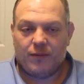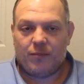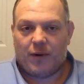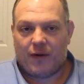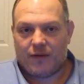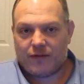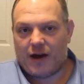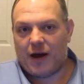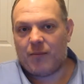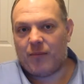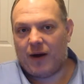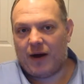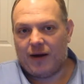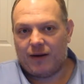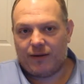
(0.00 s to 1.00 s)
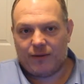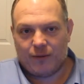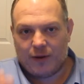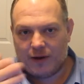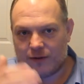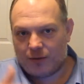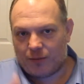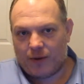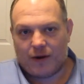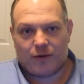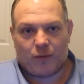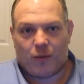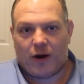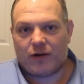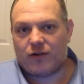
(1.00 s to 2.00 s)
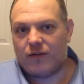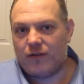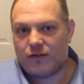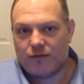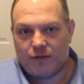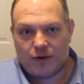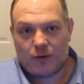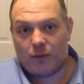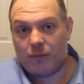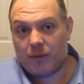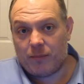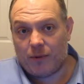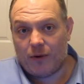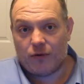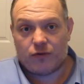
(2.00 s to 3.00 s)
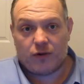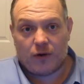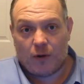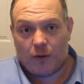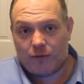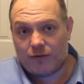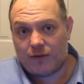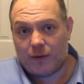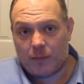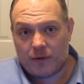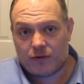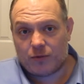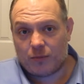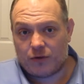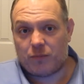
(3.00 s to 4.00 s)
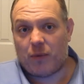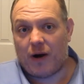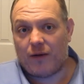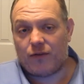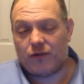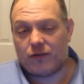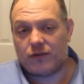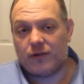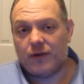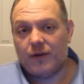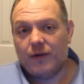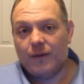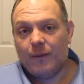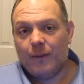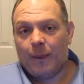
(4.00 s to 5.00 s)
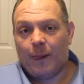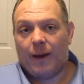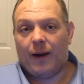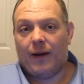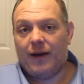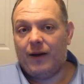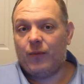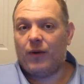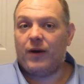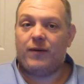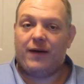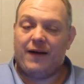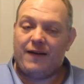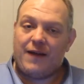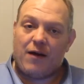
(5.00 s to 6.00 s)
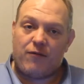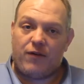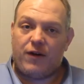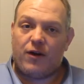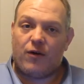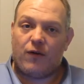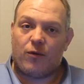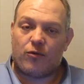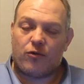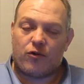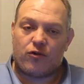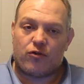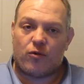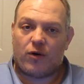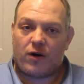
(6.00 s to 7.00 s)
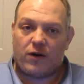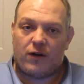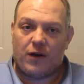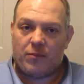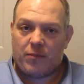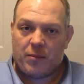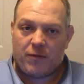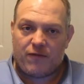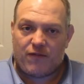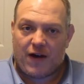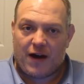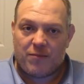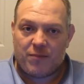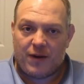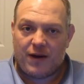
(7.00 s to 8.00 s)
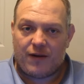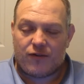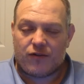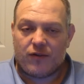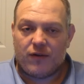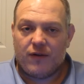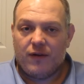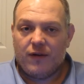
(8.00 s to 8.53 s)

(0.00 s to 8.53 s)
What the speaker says: by the time you get around to watching this, the video will be posted. Hopefully, there'll be some responses. Anyway, in that video, there was a short clip, maybe 5 minutes,